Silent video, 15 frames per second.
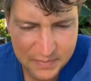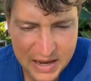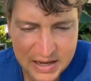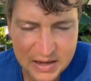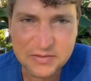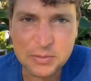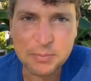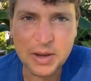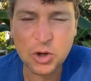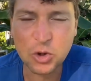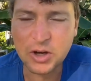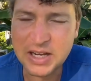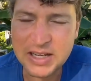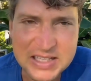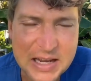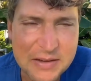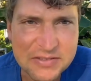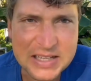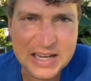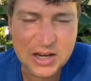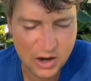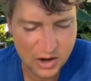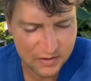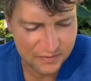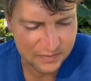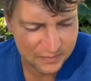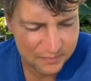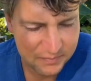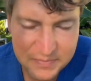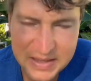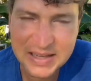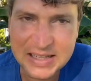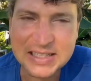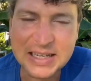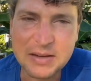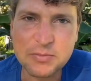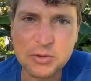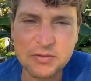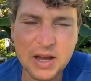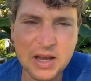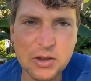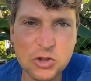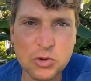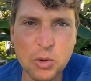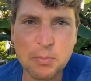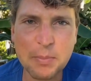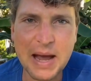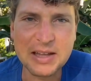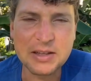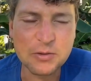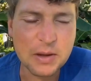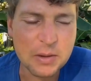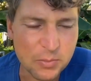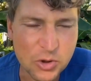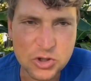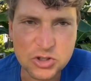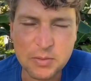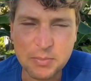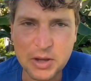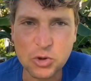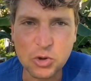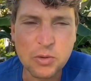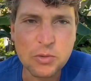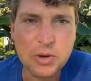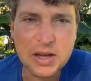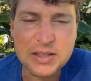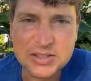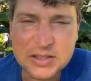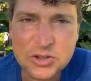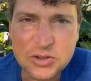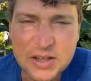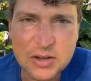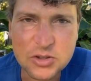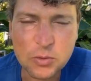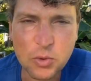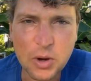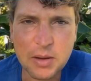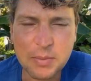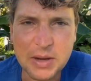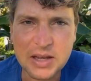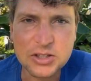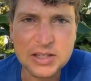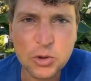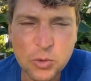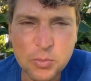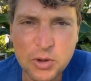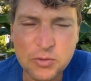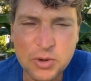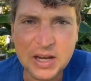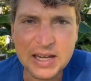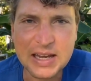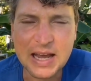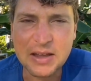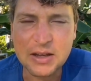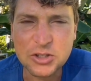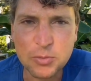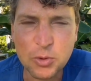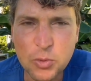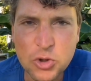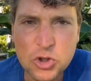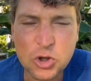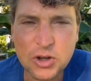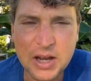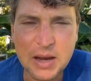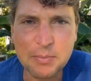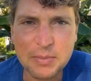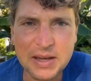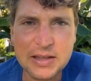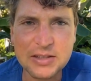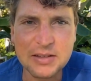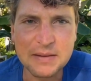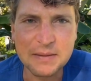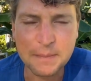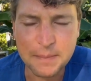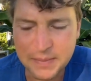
that if the Bitcoin ETFs take off, the ETF providers will massively push the Bitcoin price in 2001 because they will be running endless promotional campaigns.